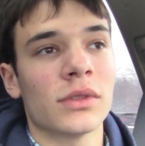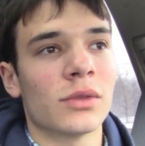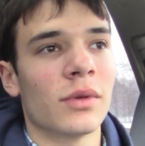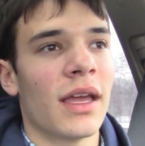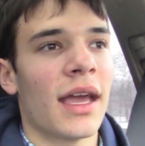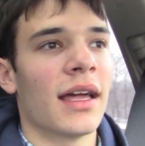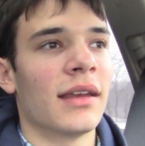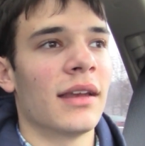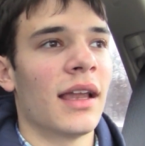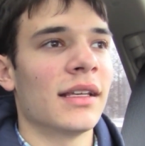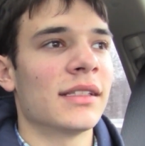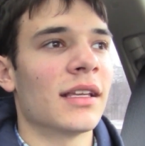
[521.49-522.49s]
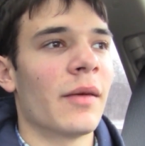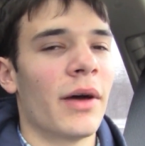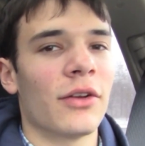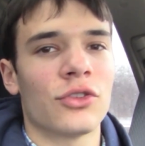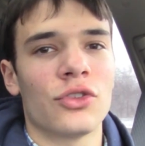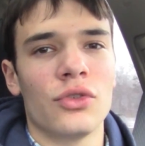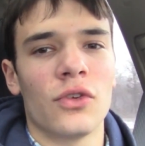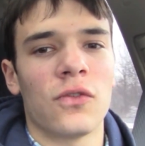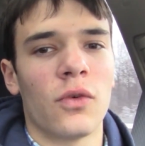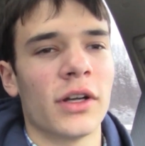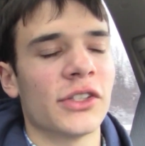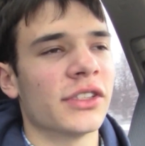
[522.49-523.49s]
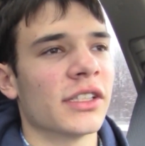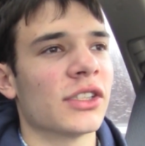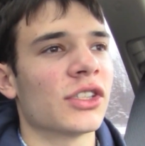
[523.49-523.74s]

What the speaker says: So we had a nice about 2 to 4 inches of